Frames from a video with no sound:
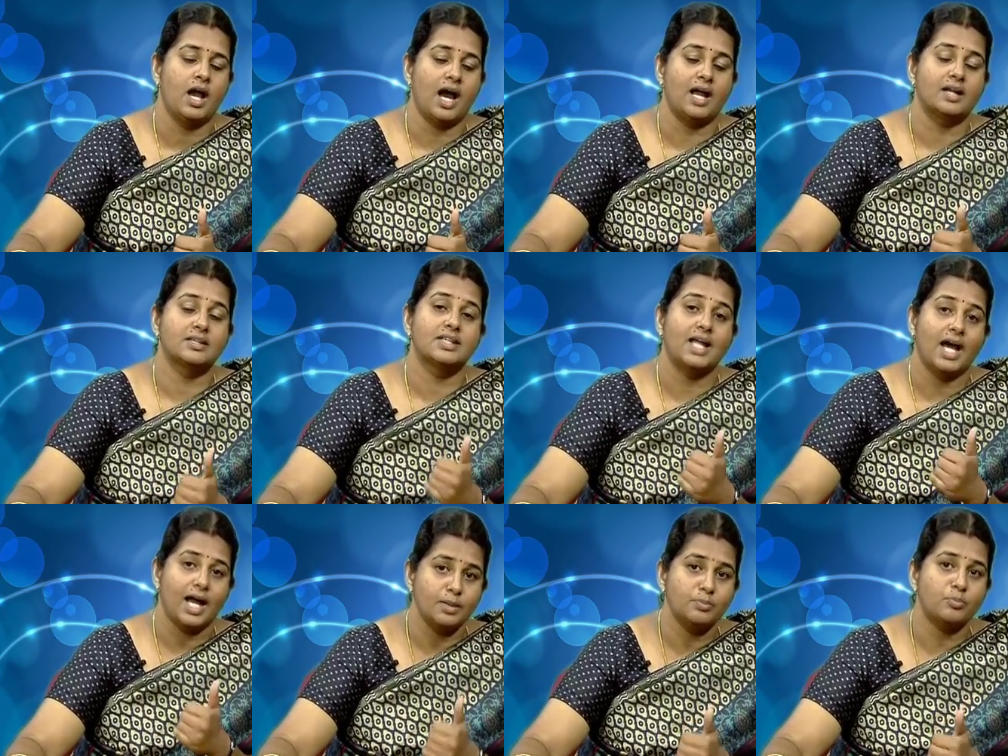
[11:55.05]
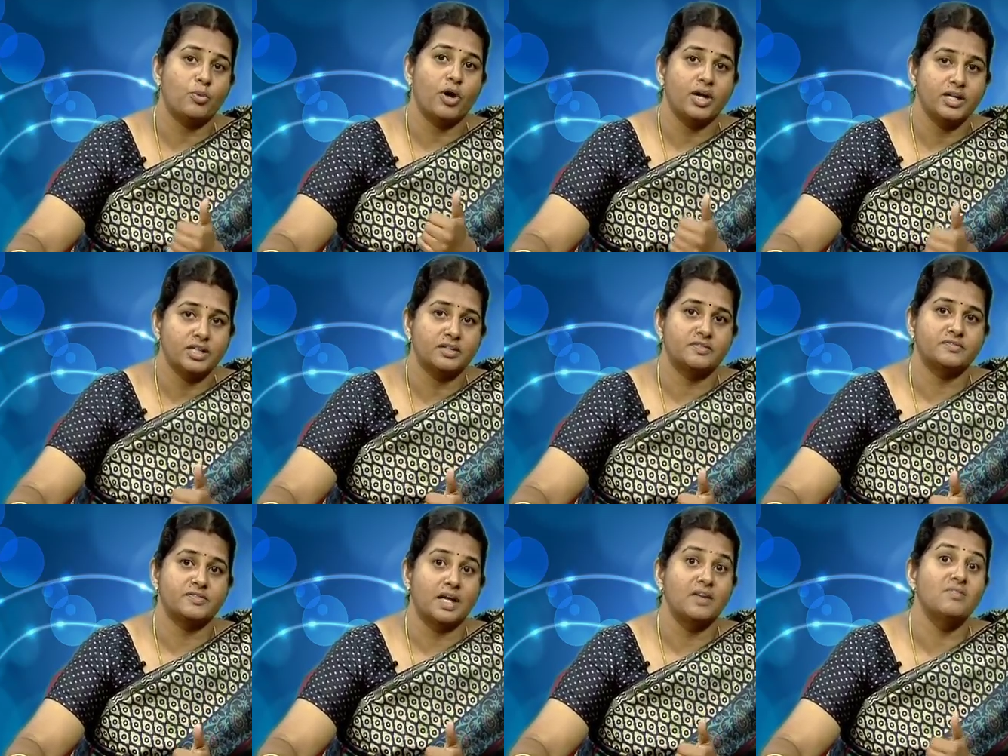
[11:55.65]
at that
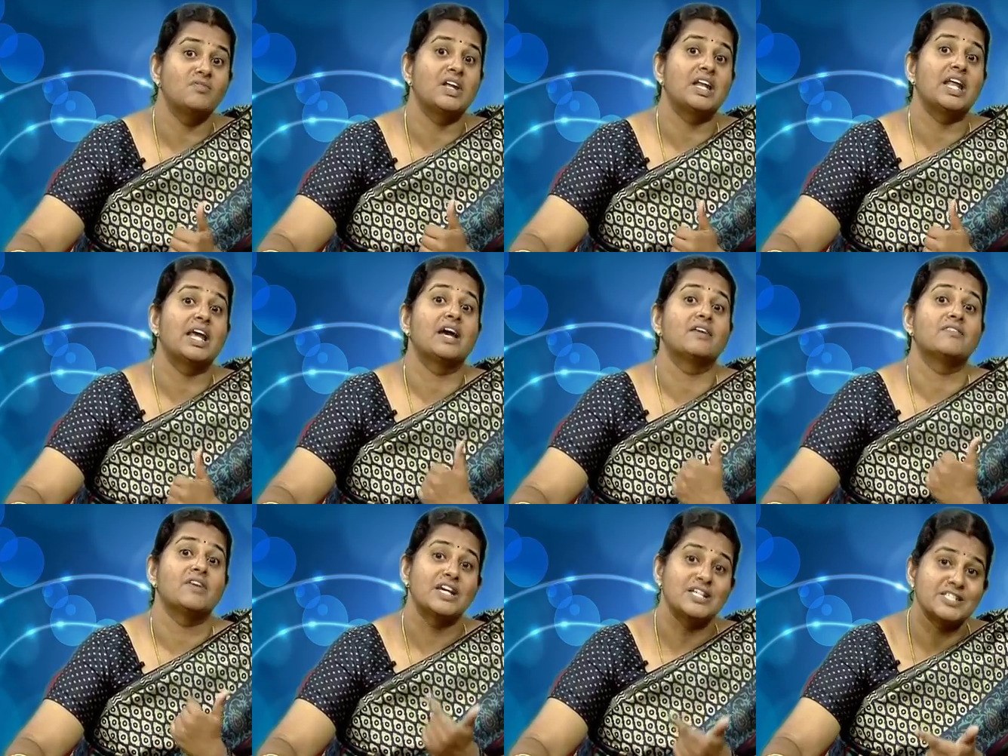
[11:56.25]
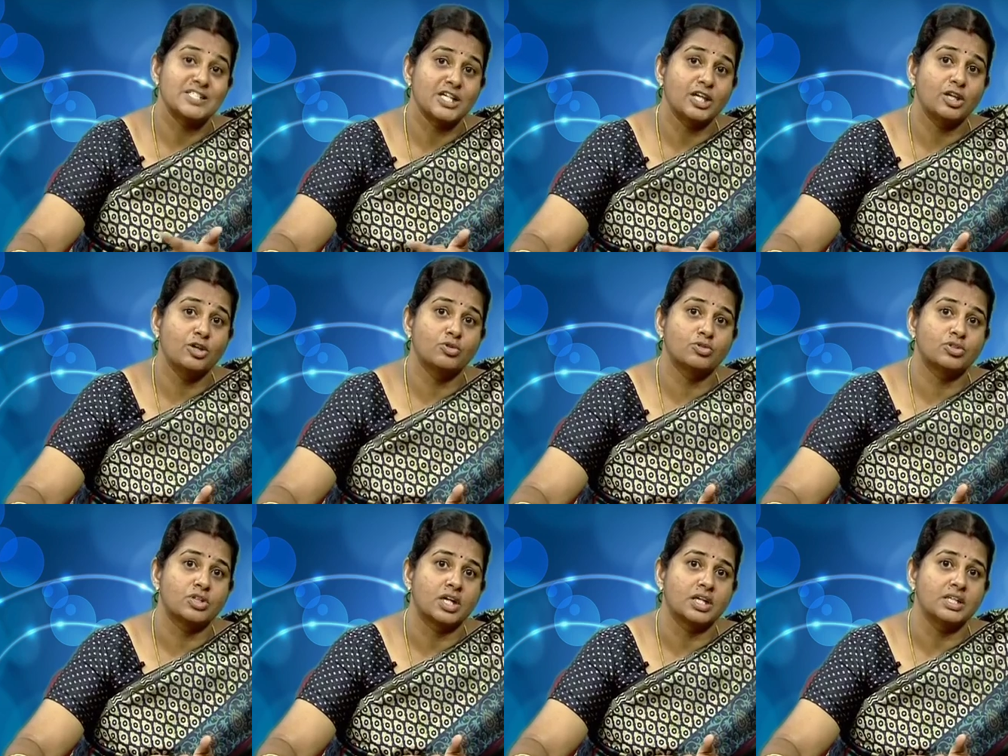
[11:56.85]
point of time when I have
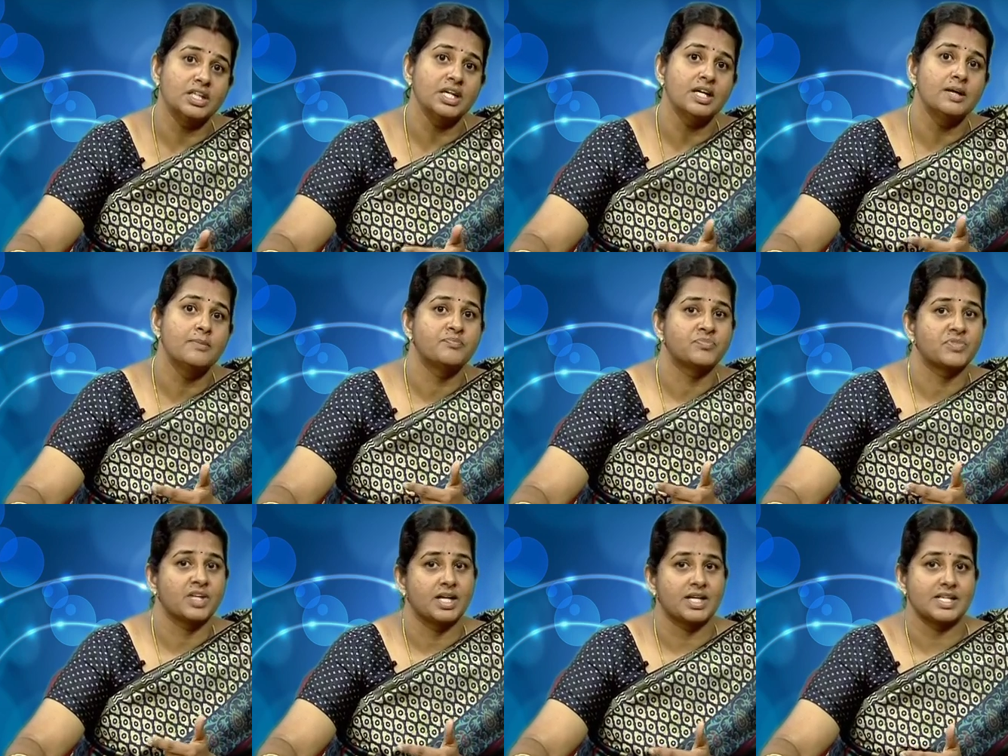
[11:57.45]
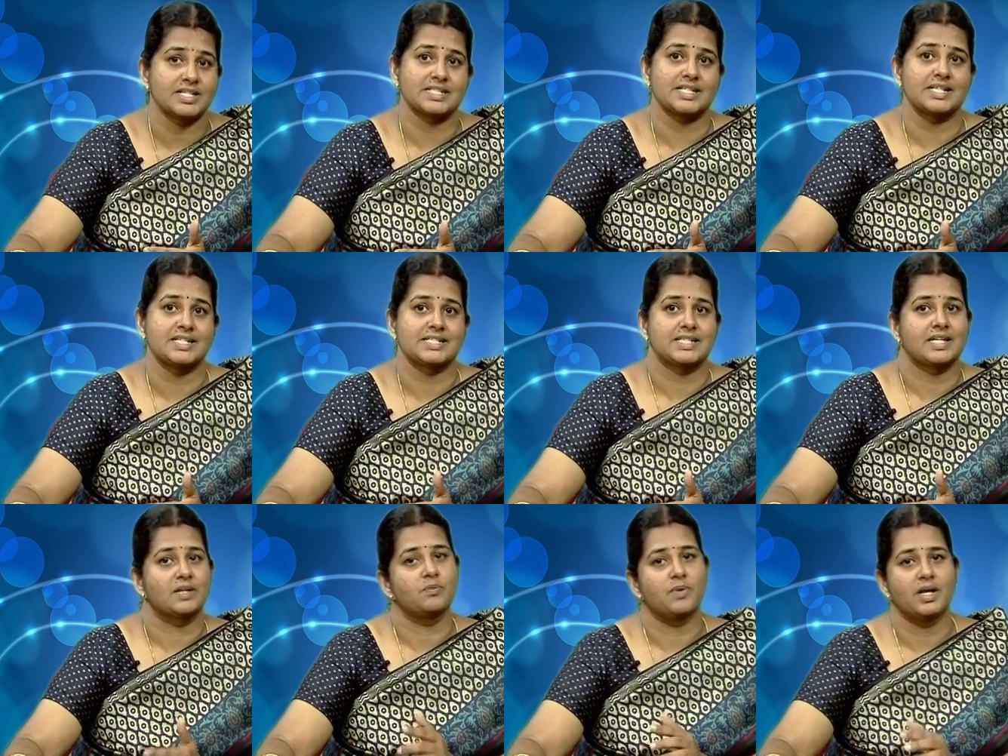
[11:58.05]
executed the
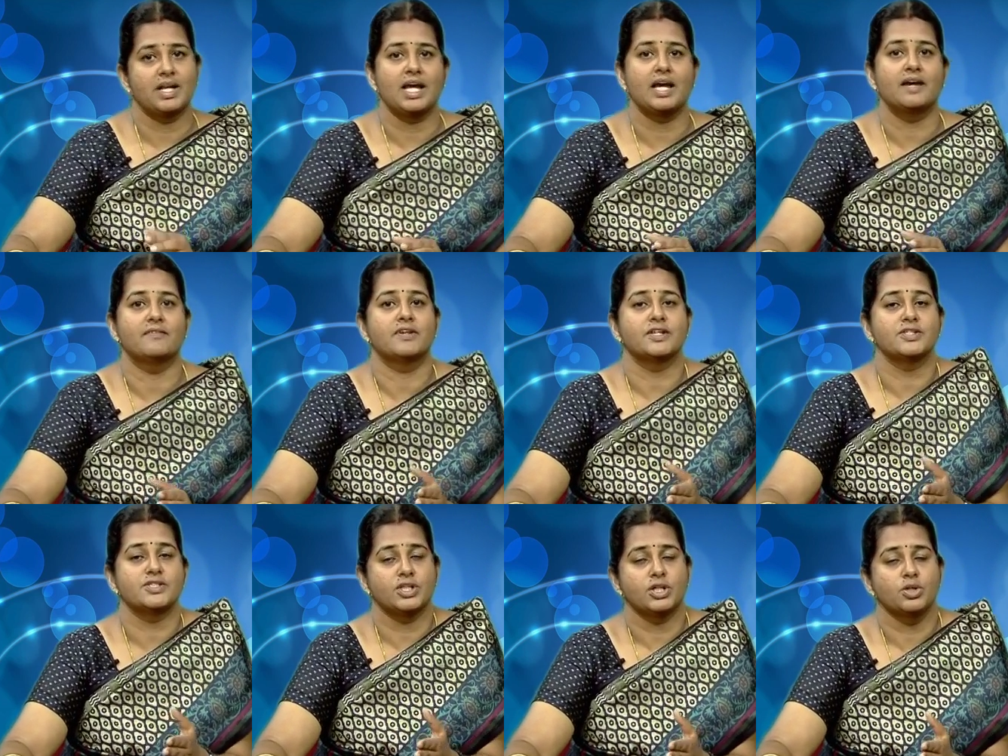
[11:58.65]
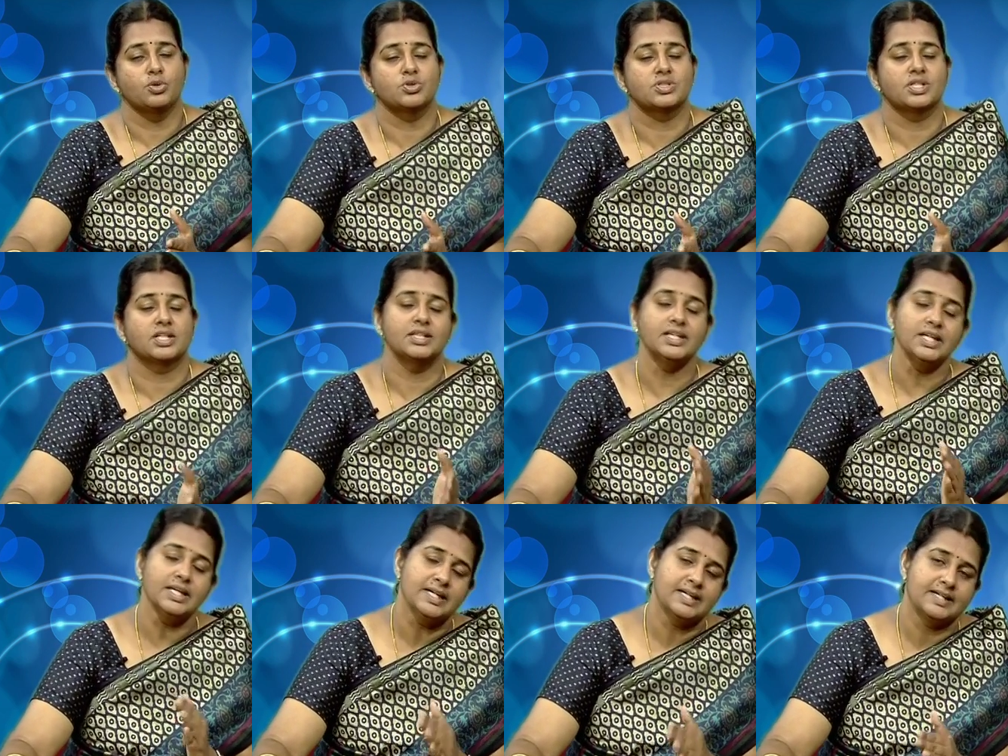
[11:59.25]
result set, when I have
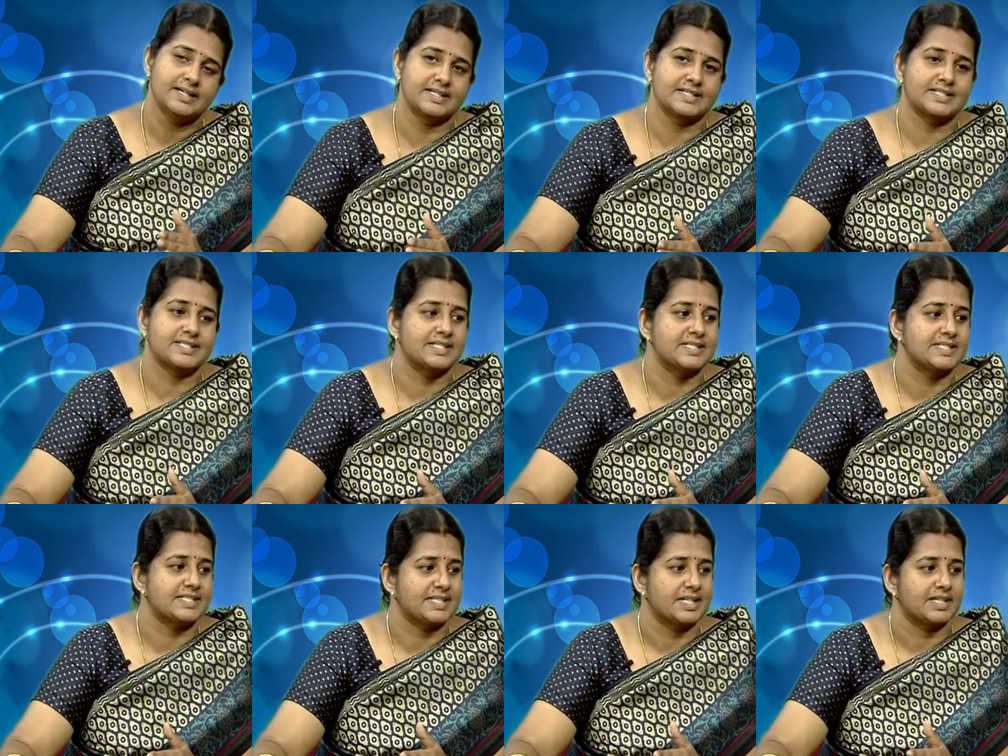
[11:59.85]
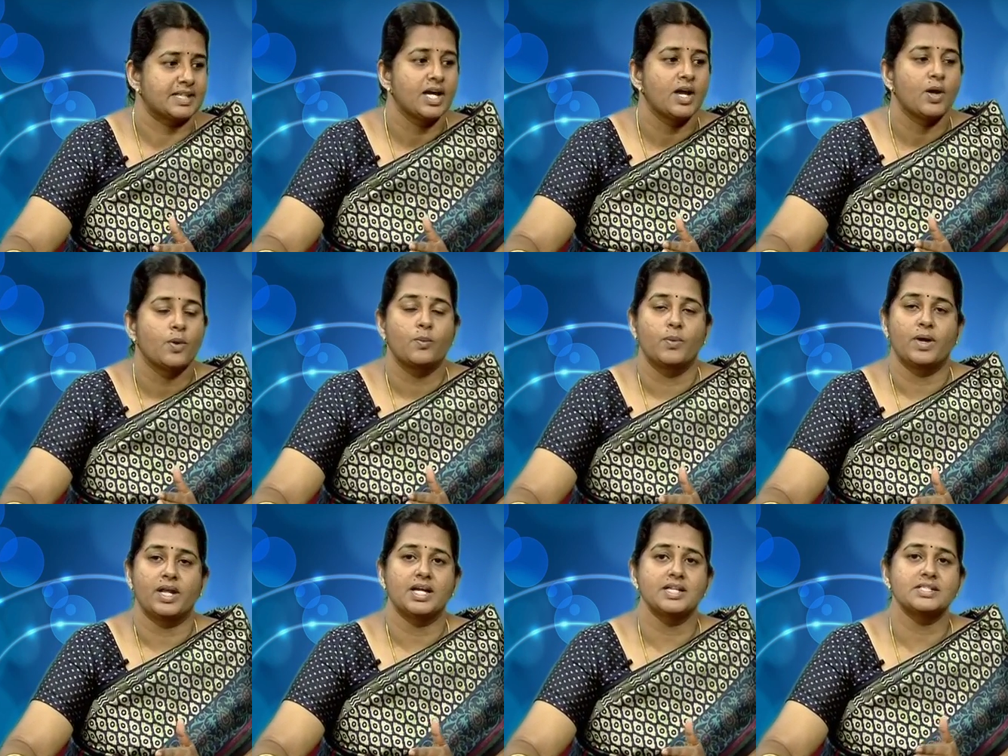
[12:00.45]
executed the result set.
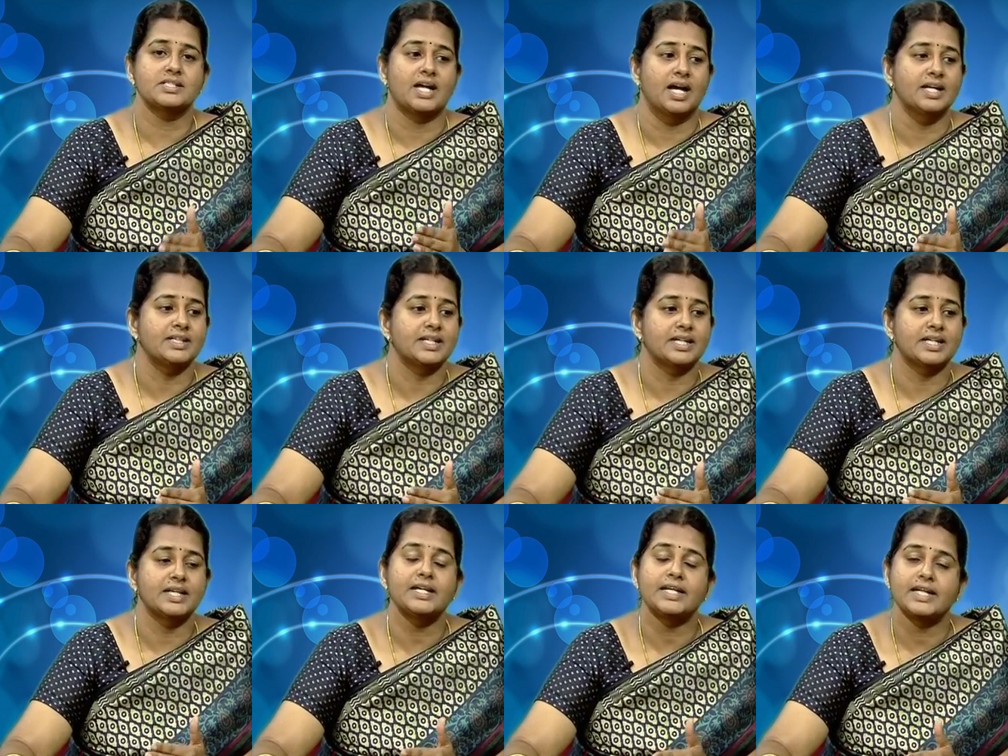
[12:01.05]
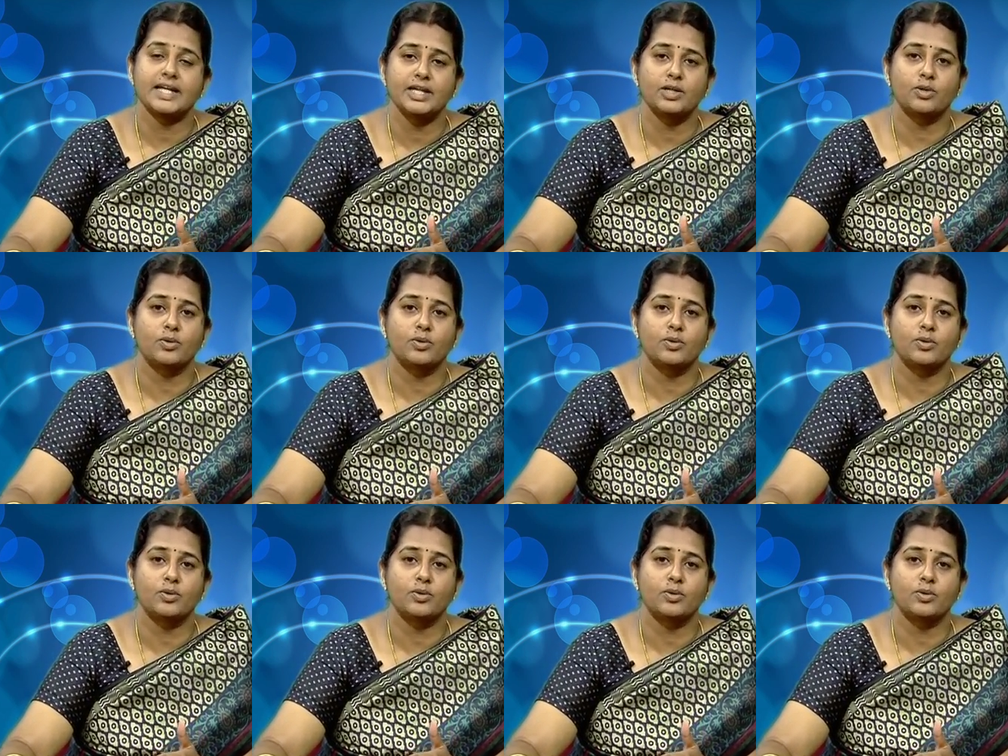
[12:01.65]
Whereas, concurrent